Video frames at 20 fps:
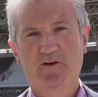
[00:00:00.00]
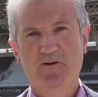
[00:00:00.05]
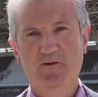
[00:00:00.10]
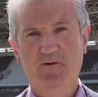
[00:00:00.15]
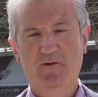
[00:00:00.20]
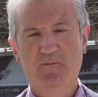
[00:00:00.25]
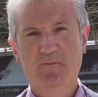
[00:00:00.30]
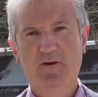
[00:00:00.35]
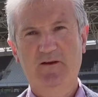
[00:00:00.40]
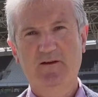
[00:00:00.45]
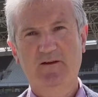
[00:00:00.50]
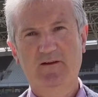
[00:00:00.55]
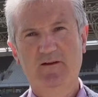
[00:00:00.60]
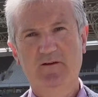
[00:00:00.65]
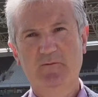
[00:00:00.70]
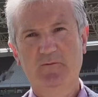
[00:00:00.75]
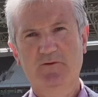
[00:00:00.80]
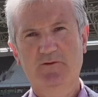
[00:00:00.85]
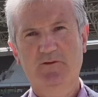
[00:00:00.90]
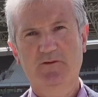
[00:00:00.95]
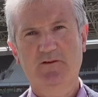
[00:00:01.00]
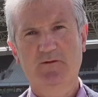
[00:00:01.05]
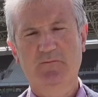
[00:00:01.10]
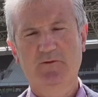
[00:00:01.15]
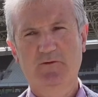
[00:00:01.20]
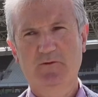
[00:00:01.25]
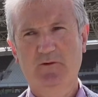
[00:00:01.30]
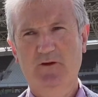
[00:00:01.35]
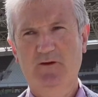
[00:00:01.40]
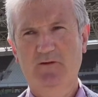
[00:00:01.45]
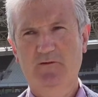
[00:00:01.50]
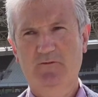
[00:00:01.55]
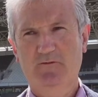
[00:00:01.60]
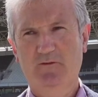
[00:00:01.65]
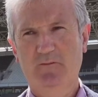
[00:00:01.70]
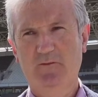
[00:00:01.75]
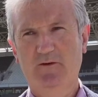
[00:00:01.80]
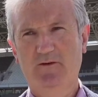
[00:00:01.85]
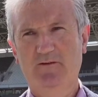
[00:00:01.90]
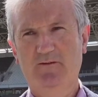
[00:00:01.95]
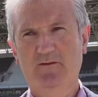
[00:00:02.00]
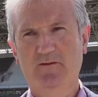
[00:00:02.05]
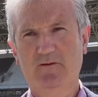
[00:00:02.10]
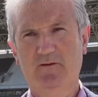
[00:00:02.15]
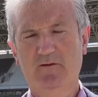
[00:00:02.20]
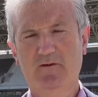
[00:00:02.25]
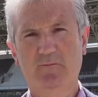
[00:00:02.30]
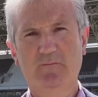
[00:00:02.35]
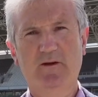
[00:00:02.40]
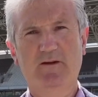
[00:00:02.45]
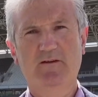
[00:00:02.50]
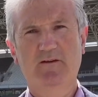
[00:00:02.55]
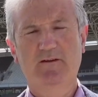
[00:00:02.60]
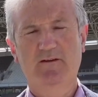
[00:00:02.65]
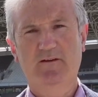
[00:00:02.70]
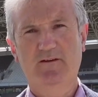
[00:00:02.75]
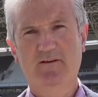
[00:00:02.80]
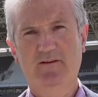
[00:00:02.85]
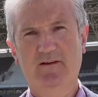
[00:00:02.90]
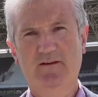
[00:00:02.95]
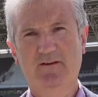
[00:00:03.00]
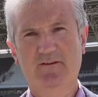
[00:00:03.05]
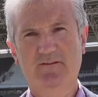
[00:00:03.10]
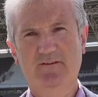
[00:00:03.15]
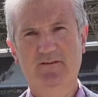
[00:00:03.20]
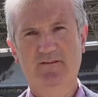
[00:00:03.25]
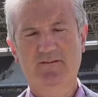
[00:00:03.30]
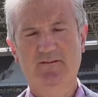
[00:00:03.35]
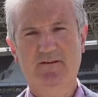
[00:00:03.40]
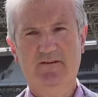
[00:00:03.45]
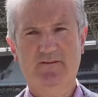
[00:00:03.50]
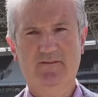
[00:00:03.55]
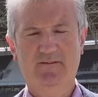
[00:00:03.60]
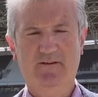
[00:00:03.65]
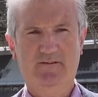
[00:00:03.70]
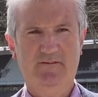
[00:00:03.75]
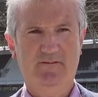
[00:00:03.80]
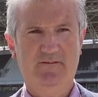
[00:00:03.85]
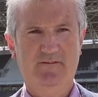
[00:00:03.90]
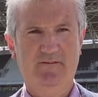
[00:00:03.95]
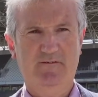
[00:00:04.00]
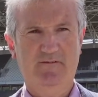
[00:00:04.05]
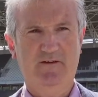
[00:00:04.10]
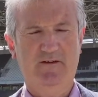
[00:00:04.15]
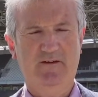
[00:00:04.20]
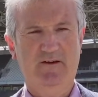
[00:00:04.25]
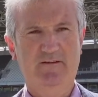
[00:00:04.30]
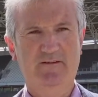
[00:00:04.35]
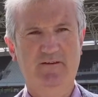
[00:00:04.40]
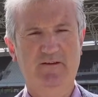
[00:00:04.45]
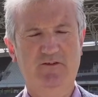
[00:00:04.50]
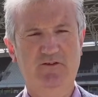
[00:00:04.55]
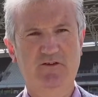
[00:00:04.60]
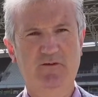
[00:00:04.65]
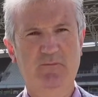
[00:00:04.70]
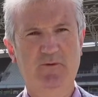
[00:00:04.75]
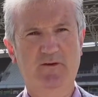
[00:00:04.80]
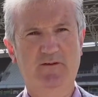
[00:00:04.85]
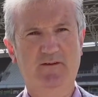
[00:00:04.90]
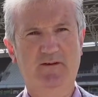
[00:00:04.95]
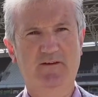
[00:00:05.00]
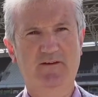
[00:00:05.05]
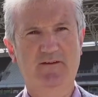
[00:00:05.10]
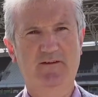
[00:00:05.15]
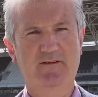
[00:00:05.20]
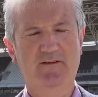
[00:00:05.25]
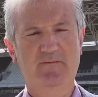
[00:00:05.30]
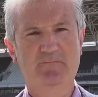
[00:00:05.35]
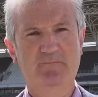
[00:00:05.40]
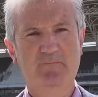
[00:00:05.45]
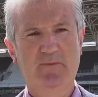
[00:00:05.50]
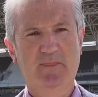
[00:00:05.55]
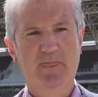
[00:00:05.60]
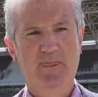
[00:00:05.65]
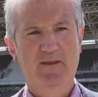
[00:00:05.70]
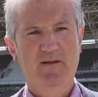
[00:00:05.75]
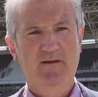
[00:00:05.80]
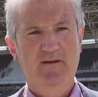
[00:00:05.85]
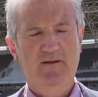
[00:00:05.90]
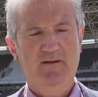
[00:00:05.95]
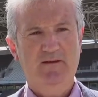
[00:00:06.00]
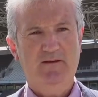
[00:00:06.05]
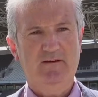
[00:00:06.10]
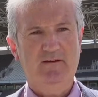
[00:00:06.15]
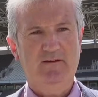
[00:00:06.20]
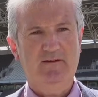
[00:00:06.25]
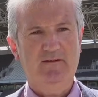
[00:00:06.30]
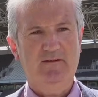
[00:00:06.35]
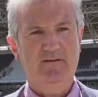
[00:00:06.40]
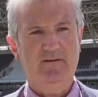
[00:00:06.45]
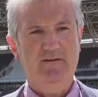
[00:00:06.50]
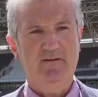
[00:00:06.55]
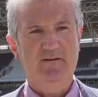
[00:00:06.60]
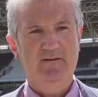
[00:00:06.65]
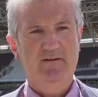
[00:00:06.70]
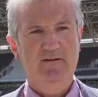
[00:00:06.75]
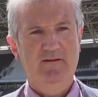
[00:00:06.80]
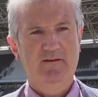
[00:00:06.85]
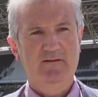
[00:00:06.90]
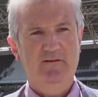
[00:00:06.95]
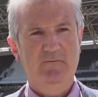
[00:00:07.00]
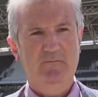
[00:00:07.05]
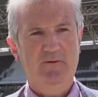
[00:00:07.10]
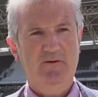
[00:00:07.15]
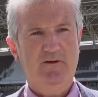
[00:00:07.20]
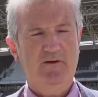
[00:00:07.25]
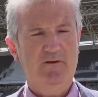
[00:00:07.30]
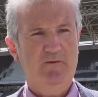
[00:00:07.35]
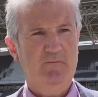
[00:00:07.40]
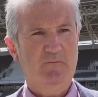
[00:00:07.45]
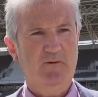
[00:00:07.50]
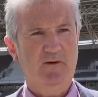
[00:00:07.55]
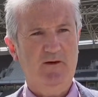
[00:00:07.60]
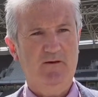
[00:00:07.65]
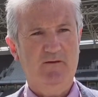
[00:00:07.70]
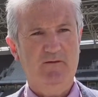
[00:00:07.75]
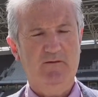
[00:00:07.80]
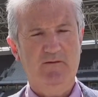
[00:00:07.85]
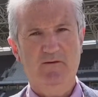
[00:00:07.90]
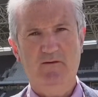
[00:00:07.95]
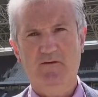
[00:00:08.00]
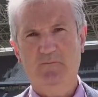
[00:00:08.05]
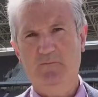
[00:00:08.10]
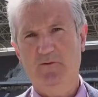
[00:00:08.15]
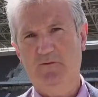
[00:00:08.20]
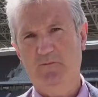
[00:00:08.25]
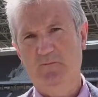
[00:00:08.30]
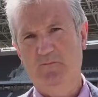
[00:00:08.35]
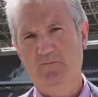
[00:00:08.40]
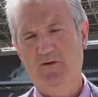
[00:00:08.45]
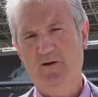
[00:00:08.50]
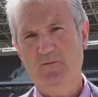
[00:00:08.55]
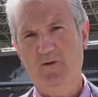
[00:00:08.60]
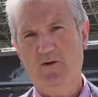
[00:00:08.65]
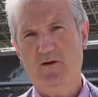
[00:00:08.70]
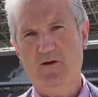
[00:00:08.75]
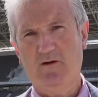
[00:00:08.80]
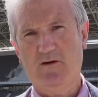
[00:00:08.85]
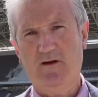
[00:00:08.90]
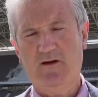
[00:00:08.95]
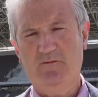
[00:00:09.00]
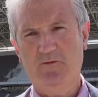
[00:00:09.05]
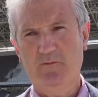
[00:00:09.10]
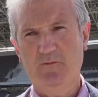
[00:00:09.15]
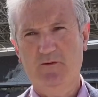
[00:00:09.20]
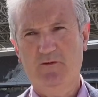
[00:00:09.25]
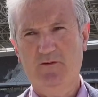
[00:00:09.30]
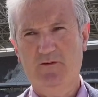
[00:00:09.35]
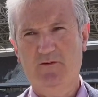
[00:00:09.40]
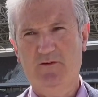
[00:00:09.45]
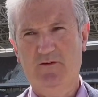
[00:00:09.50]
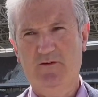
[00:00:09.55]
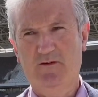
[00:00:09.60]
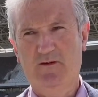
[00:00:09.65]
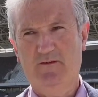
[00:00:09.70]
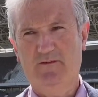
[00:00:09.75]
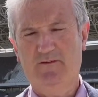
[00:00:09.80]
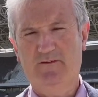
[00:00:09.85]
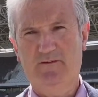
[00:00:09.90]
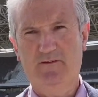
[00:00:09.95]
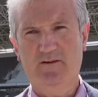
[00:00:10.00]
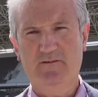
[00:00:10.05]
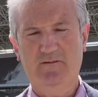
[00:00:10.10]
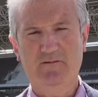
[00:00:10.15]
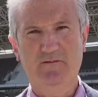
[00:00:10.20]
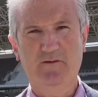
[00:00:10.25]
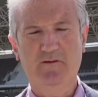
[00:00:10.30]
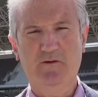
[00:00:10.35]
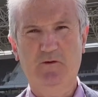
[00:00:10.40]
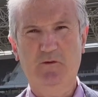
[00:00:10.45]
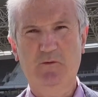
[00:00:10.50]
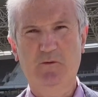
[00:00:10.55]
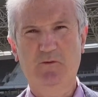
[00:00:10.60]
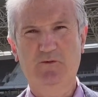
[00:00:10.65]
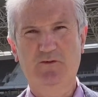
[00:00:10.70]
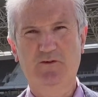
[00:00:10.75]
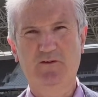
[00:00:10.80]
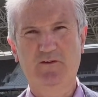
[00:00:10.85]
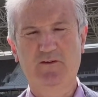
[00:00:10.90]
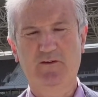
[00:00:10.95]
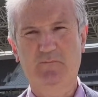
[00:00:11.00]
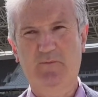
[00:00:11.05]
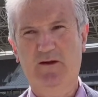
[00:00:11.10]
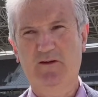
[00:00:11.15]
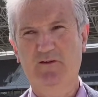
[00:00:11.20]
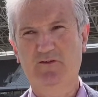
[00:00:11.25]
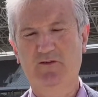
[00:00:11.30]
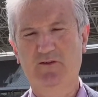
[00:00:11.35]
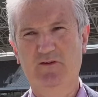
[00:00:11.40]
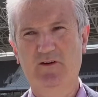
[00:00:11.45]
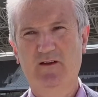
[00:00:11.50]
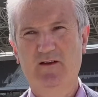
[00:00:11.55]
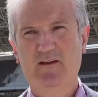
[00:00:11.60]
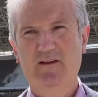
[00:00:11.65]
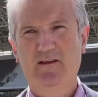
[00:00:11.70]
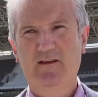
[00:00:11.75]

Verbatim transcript: All-Ireland medal, and I was I was lucky enough to win a senior hurling medal in 1986, and that's that's a fantastic achievement. And um, uh, then went on and, and was involved with Cork afterwards as a, as a selector, then a coach and then a manager.